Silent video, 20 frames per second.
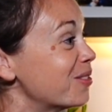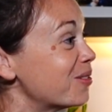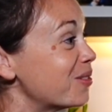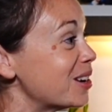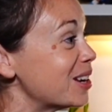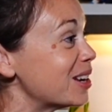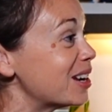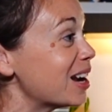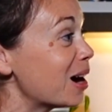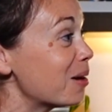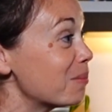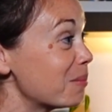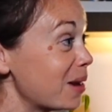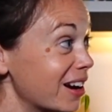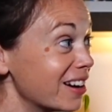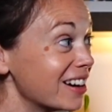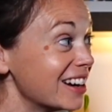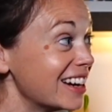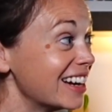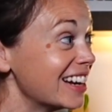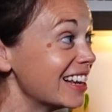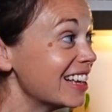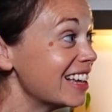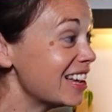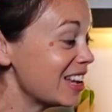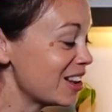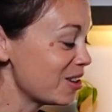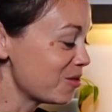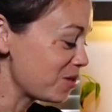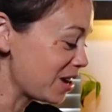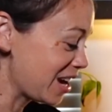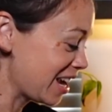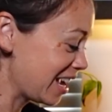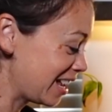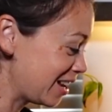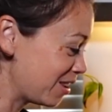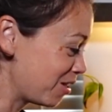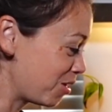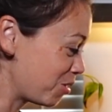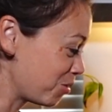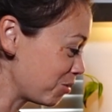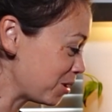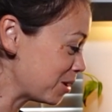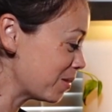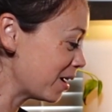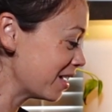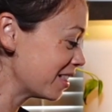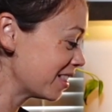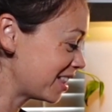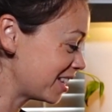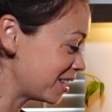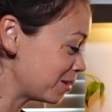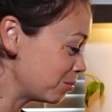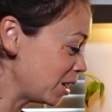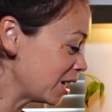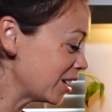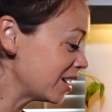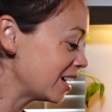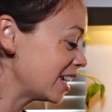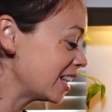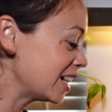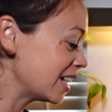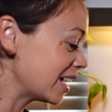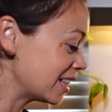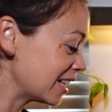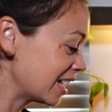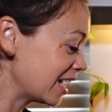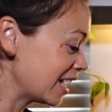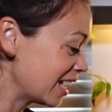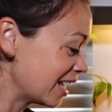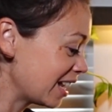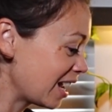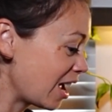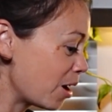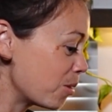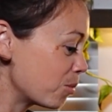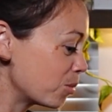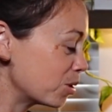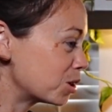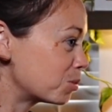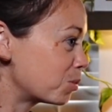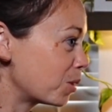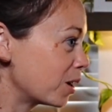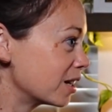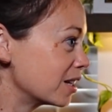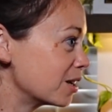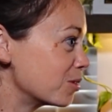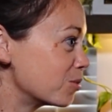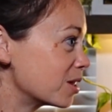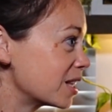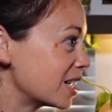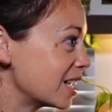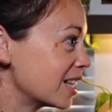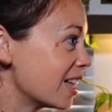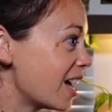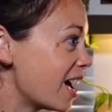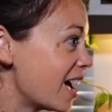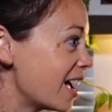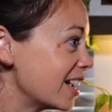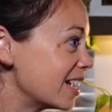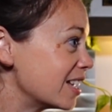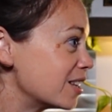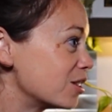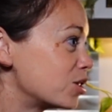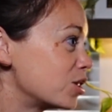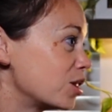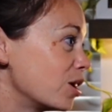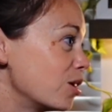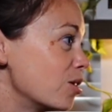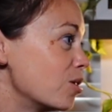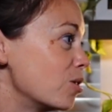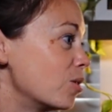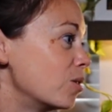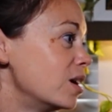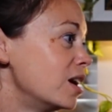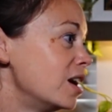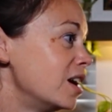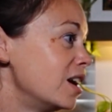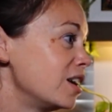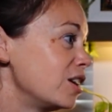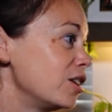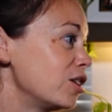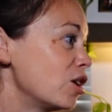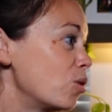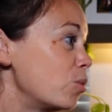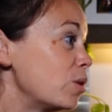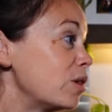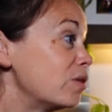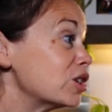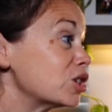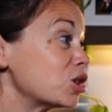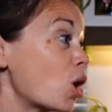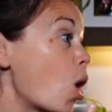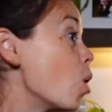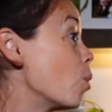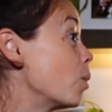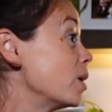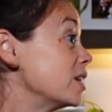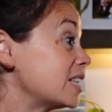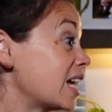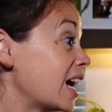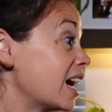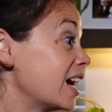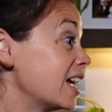we we got married. We had mm-hmm. three months married, and then I was pregnant with Eli. And so you and, know we've just always